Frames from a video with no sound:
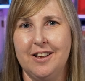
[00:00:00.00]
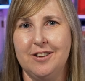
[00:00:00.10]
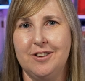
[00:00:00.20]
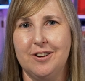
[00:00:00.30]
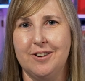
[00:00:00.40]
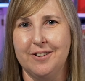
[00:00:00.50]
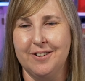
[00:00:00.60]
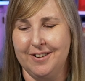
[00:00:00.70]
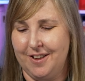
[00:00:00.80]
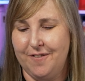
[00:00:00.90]
So
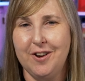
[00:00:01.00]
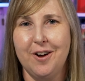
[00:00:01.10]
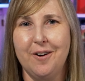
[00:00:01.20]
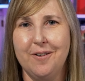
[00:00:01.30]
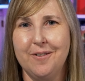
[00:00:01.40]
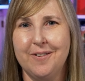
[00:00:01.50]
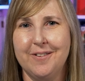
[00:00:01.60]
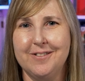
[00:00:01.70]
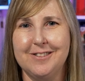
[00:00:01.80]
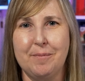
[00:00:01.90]
if you
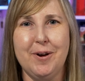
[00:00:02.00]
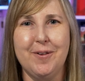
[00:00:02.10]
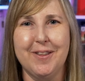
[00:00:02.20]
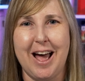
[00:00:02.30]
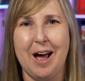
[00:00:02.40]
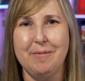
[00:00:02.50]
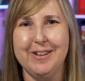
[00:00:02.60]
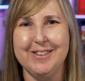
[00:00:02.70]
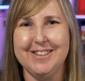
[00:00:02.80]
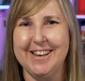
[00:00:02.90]
know, let me know in the
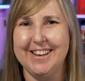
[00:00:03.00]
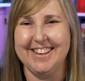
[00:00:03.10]
comments.